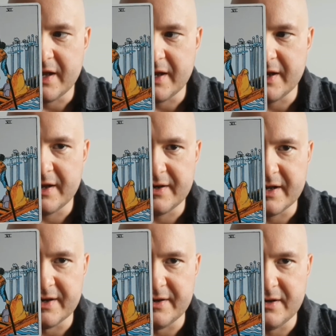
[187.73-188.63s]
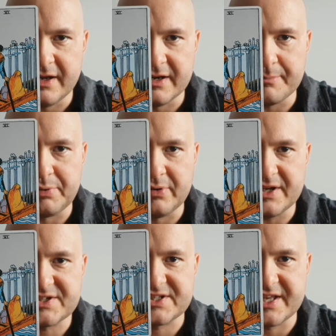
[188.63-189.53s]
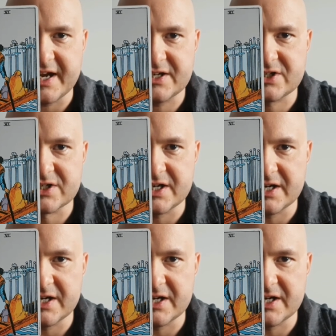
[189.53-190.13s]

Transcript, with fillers: in in, in a place that